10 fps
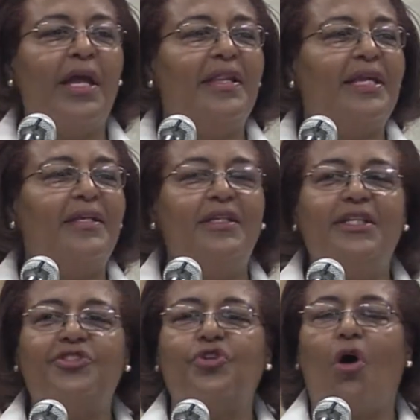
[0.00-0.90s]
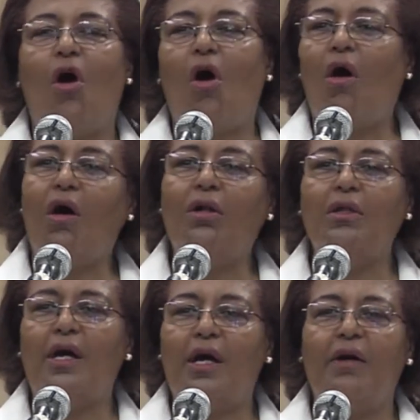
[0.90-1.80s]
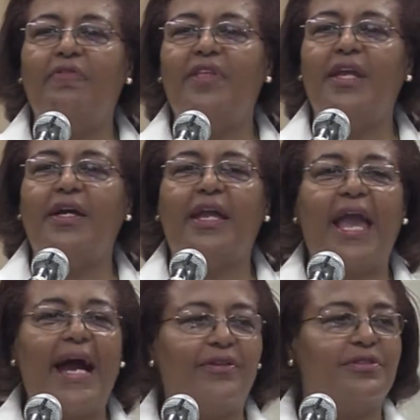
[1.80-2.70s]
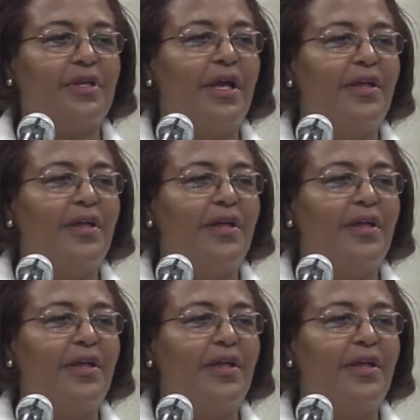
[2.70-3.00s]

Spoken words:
that lists all of the accounts